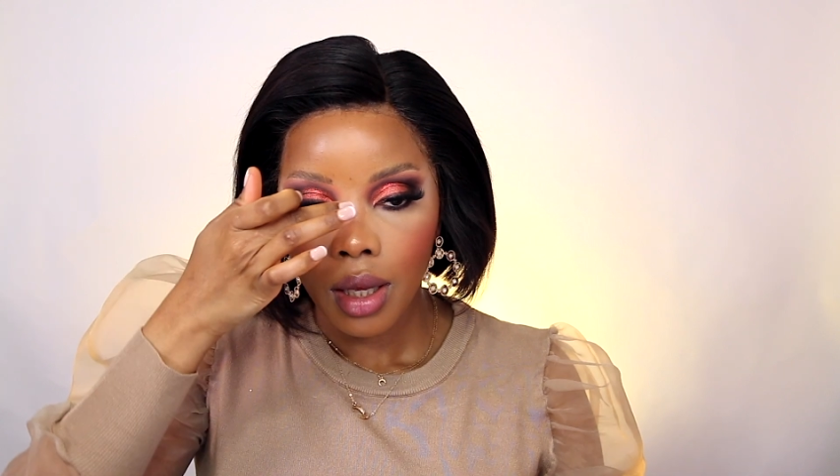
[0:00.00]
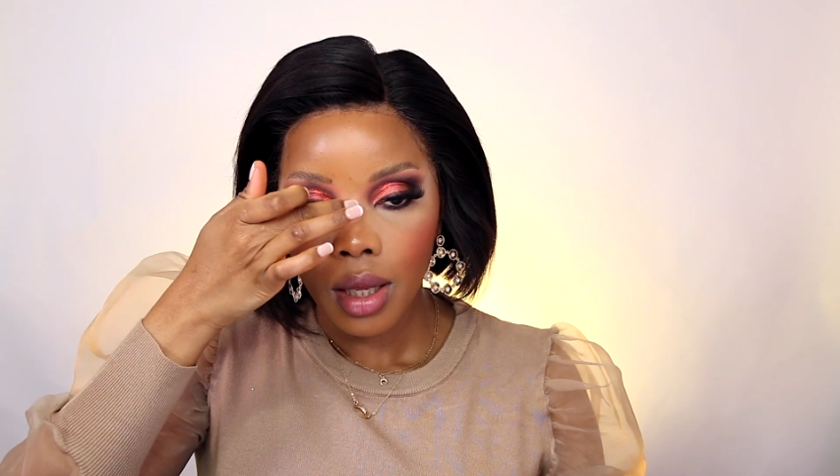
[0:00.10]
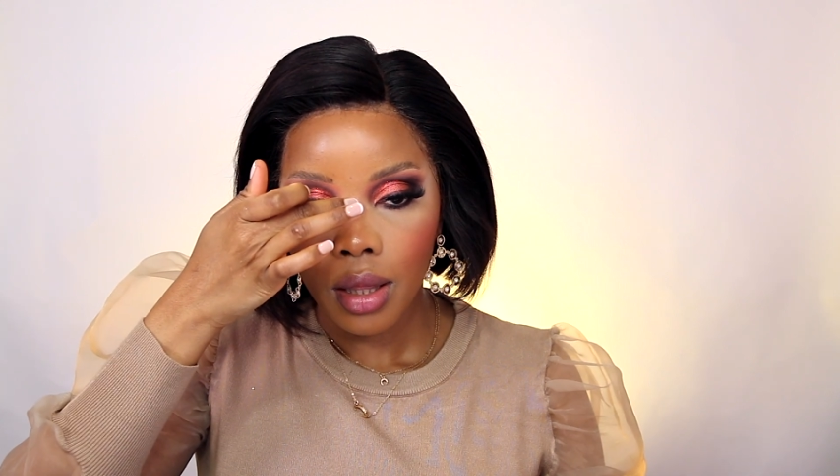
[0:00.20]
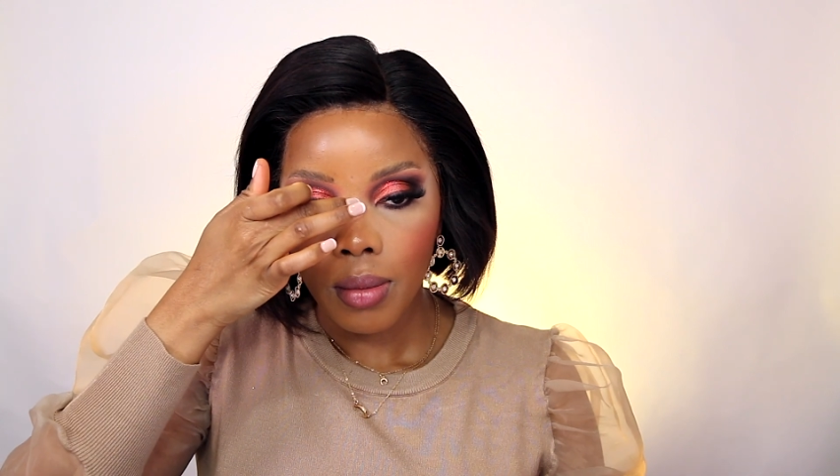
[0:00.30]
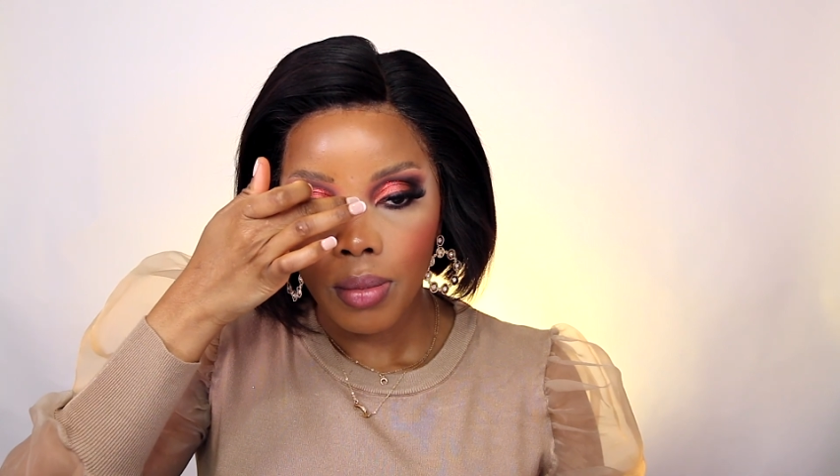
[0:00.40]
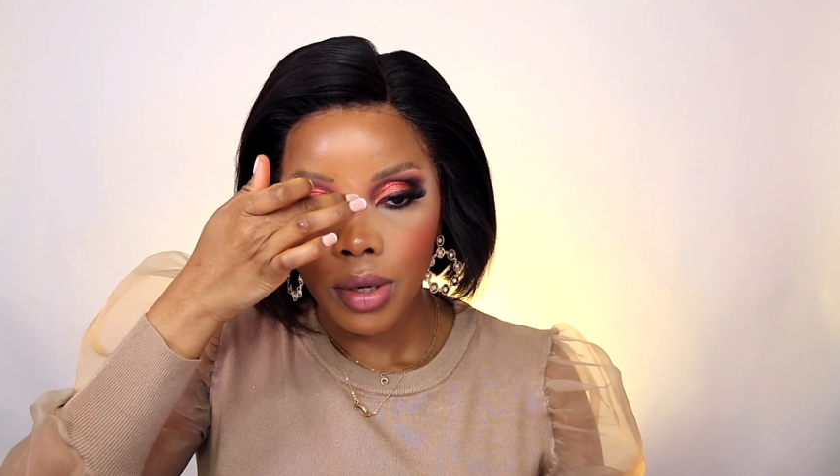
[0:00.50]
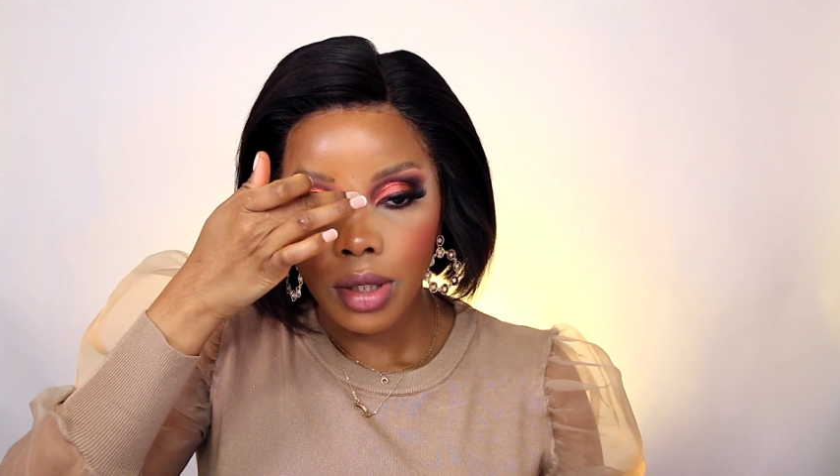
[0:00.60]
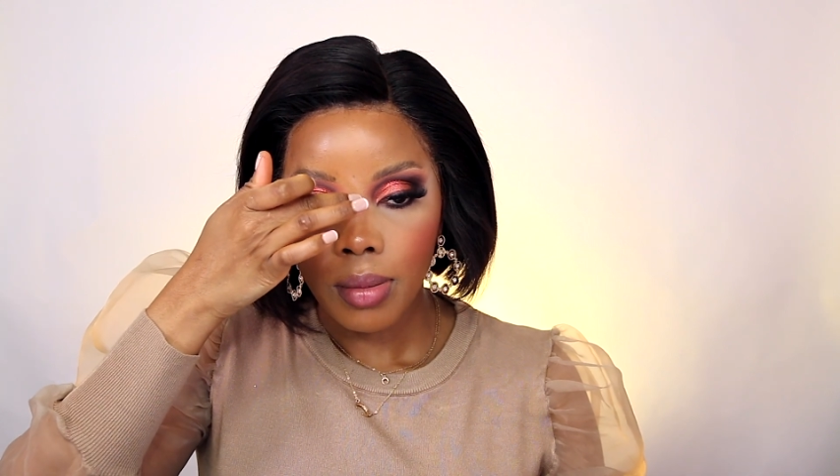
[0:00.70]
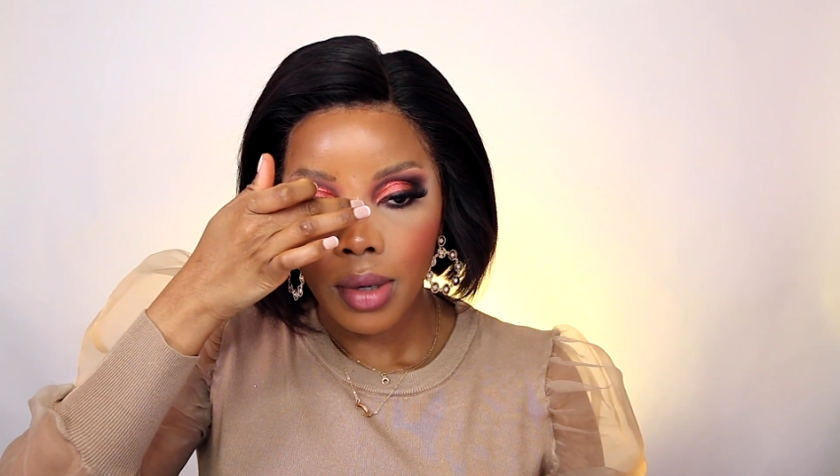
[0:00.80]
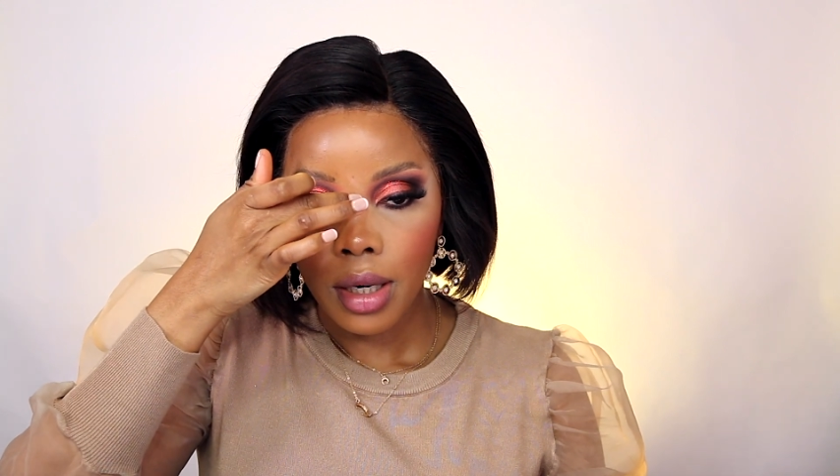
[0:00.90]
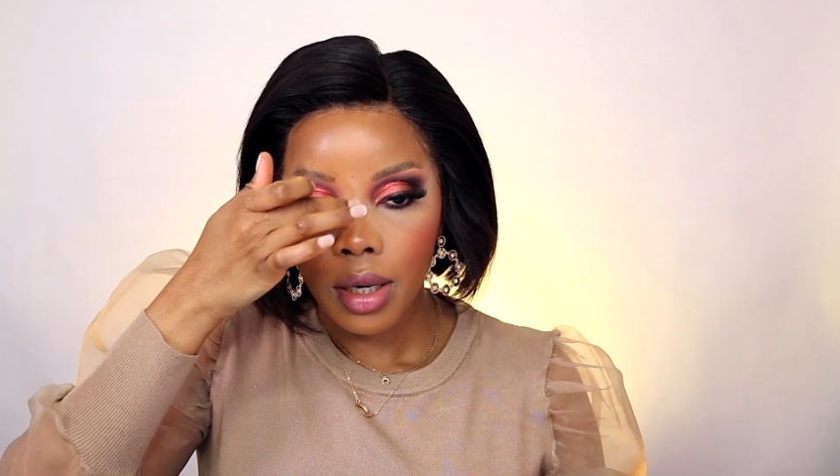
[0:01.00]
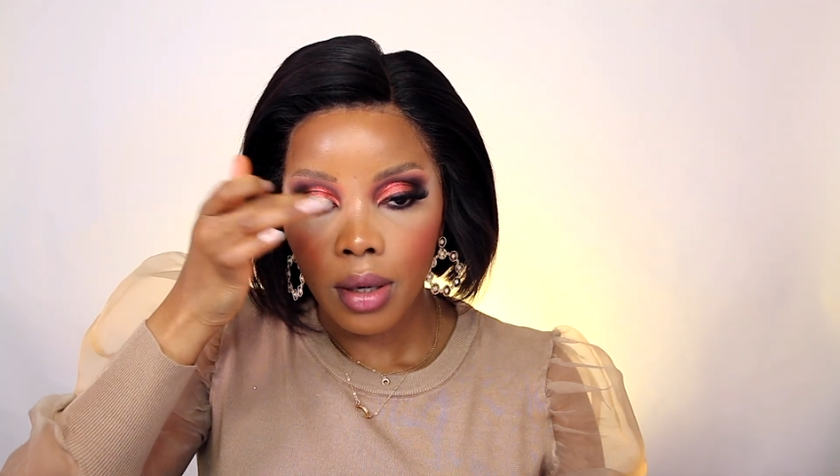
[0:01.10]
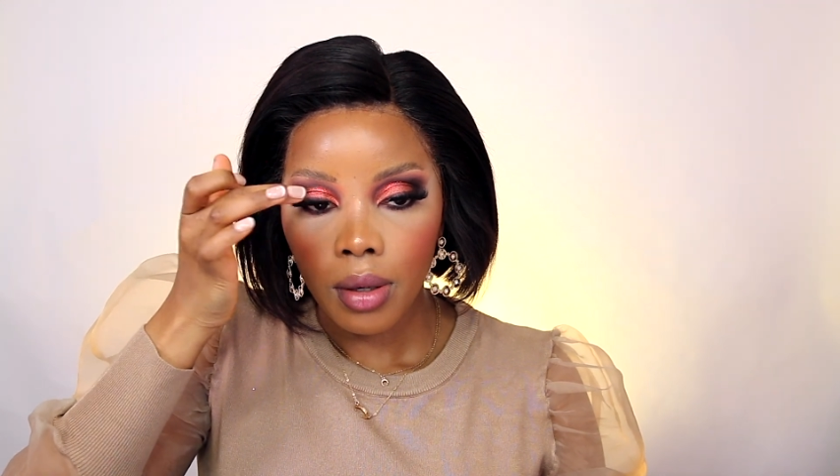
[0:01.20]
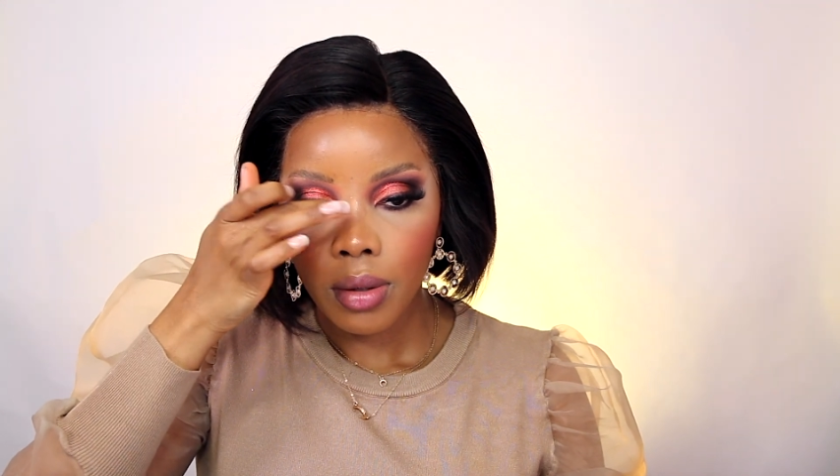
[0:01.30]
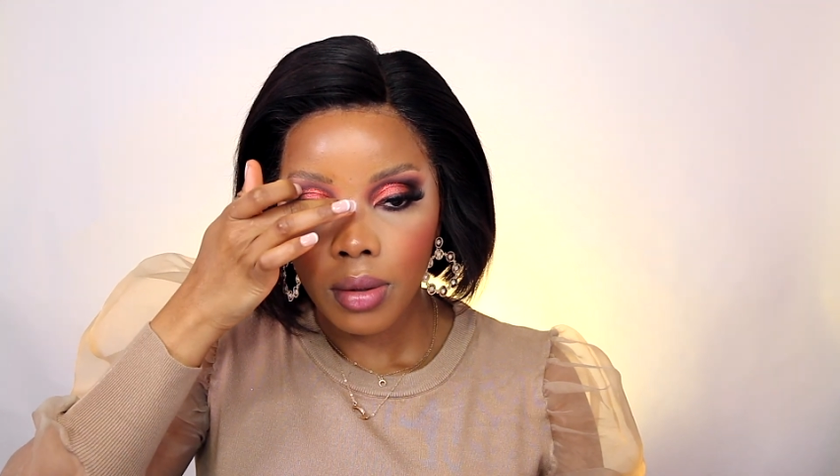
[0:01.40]
on the bridge of my
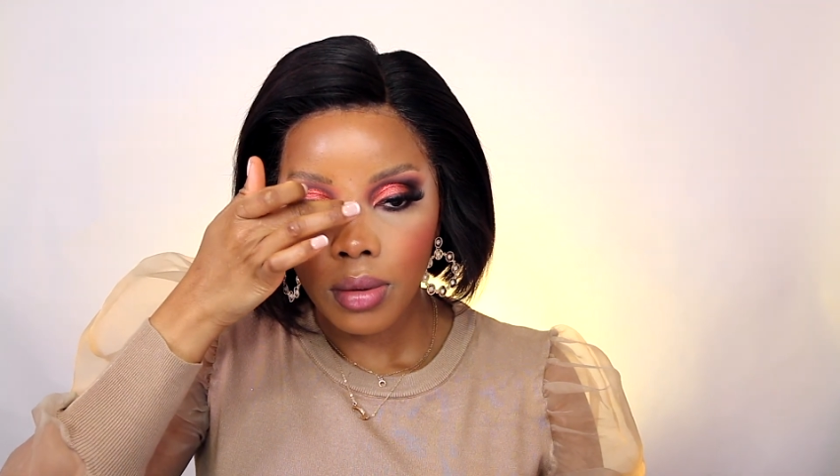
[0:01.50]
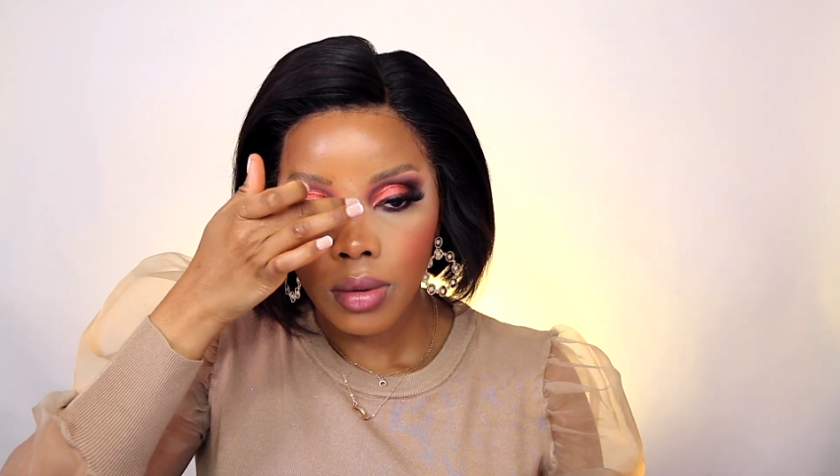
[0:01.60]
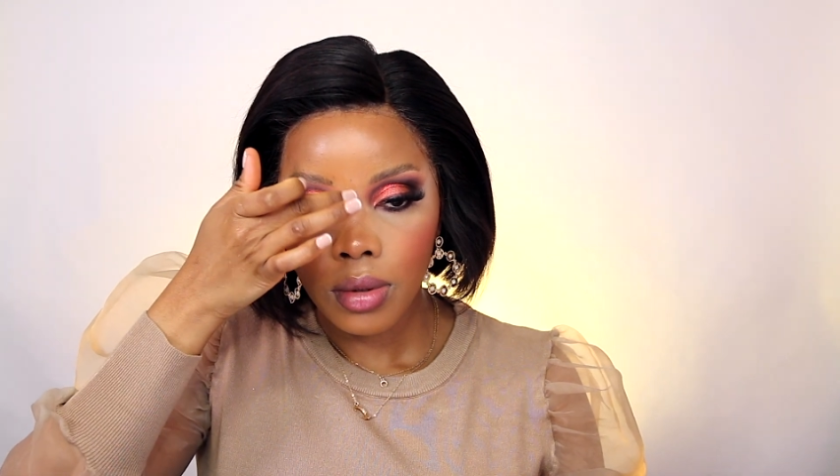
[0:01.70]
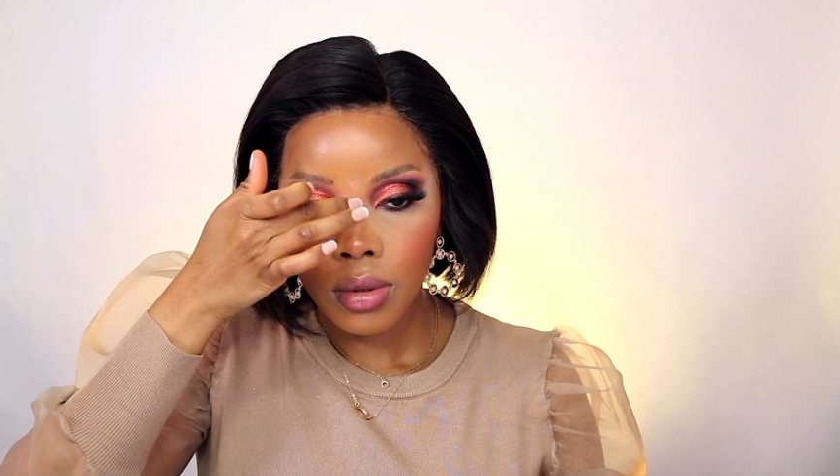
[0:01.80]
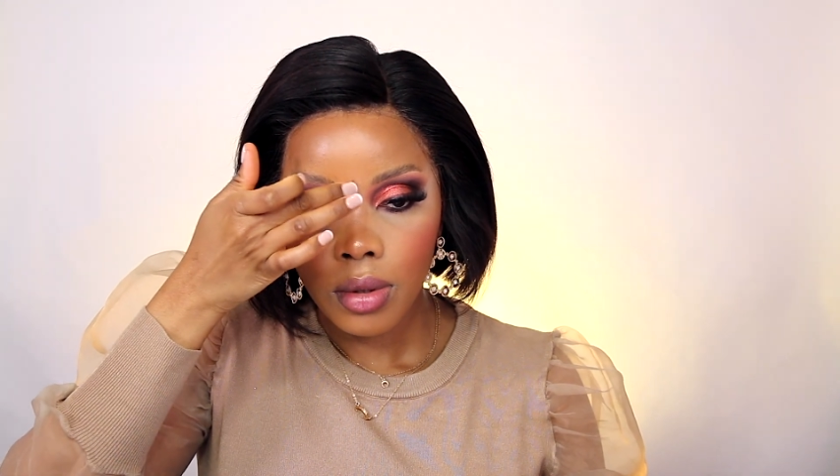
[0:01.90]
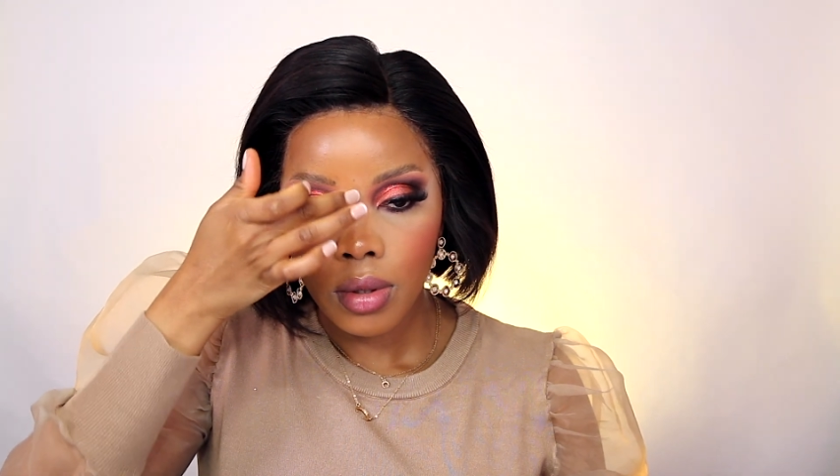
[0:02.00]
nose.